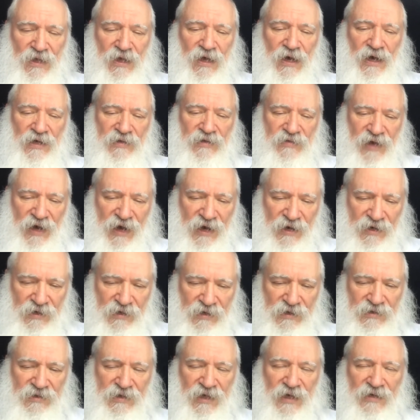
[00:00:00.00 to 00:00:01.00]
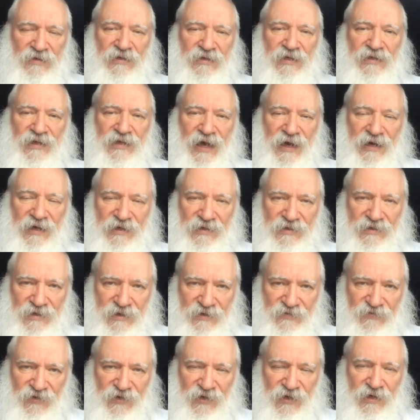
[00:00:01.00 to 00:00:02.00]
and that is that the
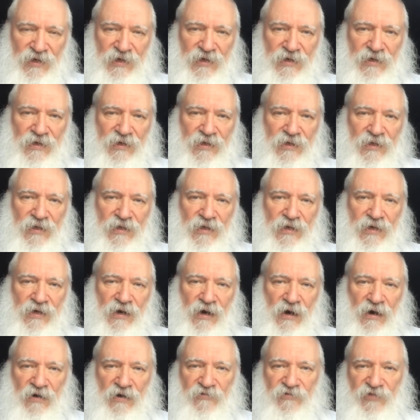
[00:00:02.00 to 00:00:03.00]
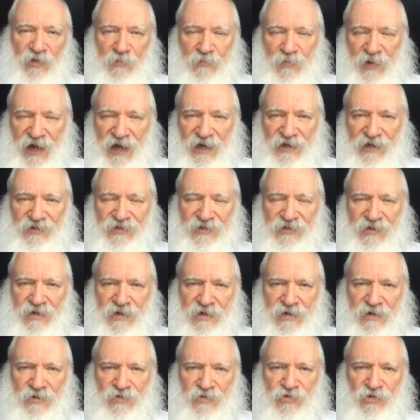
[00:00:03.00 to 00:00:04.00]
negativity of the past
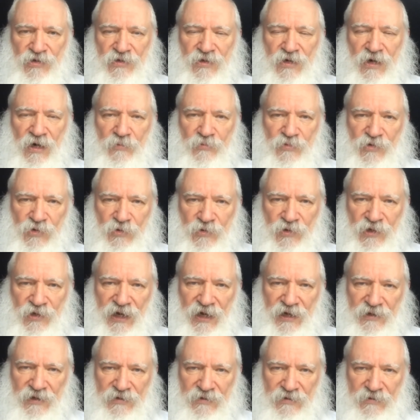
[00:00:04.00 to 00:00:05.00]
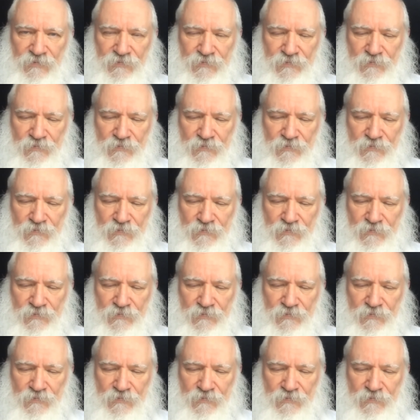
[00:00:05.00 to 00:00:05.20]
year should come to an end.